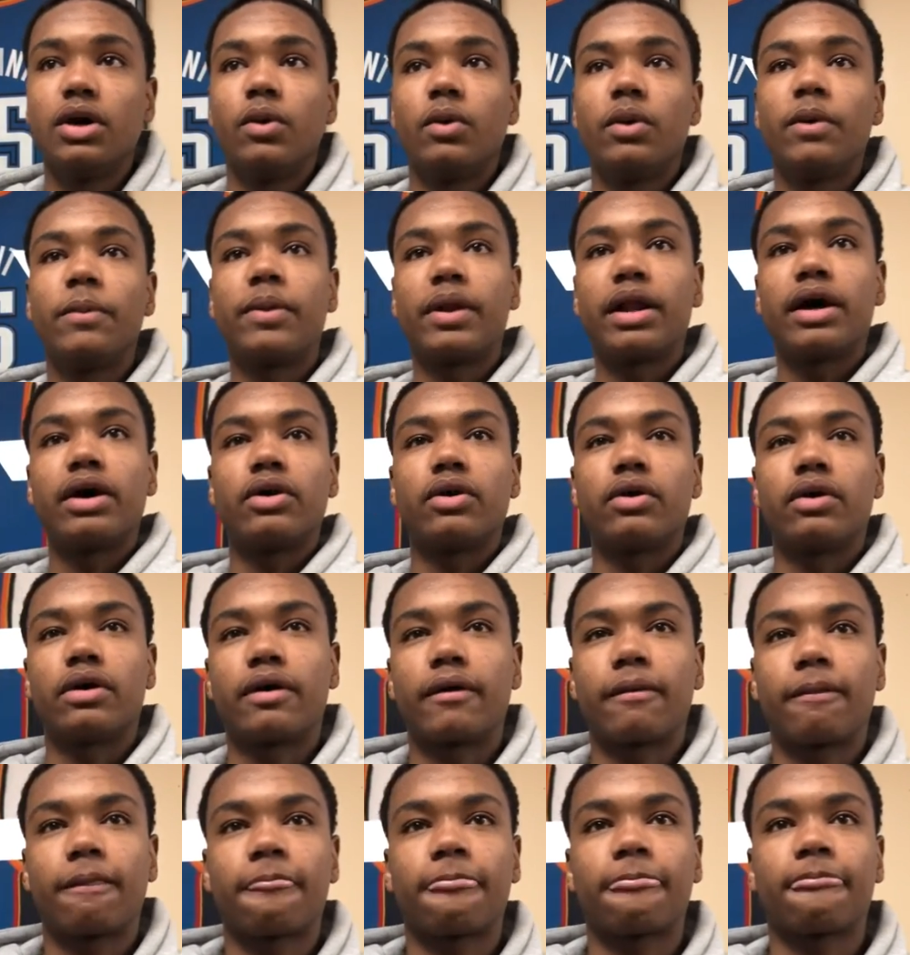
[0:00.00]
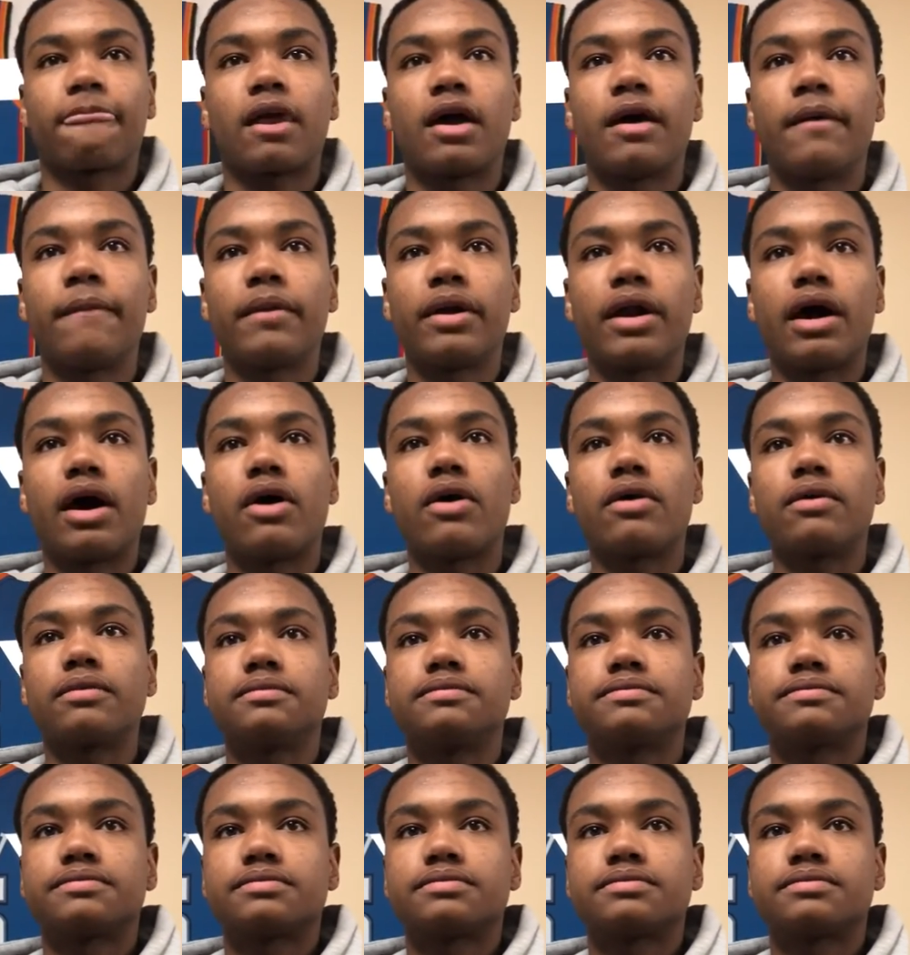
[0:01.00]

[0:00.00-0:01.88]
we plan on coming out.